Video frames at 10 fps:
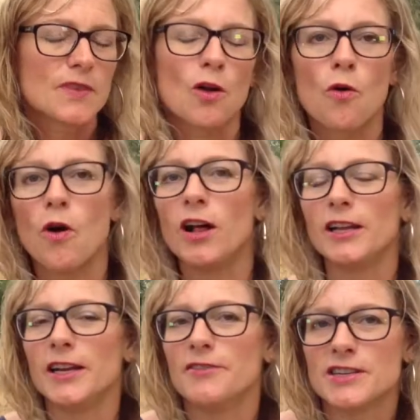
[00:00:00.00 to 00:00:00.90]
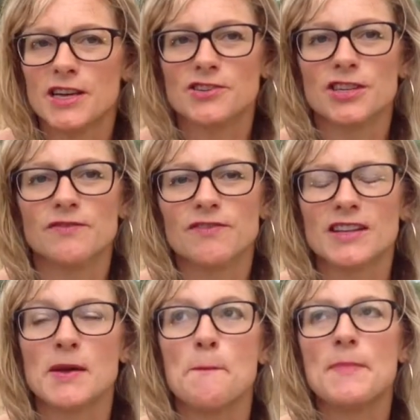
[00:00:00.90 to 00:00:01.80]
Quality of attention.
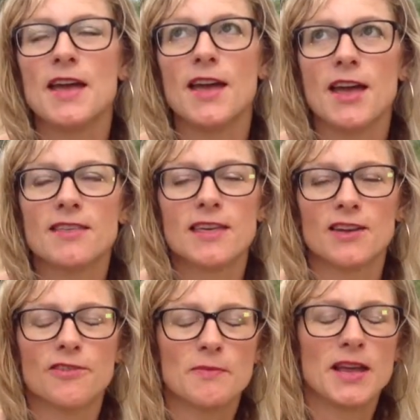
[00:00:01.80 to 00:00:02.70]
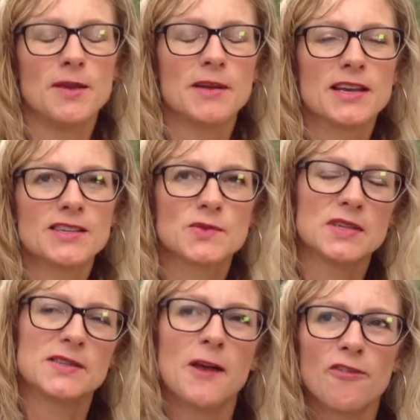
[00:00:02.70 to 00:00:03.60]
That's a big thing for me because we
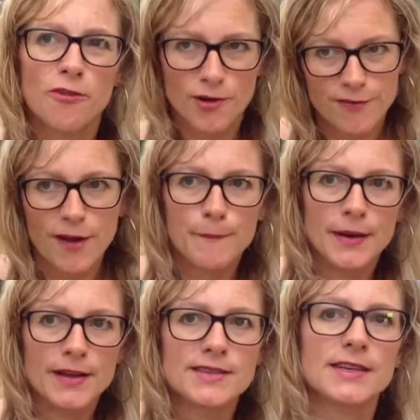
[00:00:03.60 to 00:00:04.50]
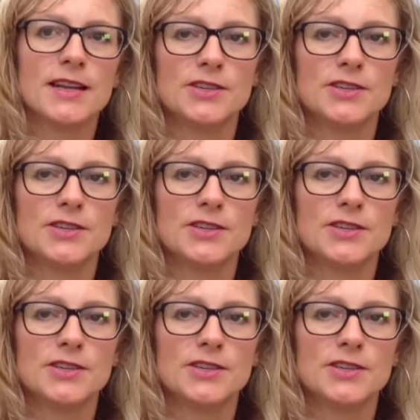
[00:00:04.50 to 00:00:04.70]
spend 45 minutes and I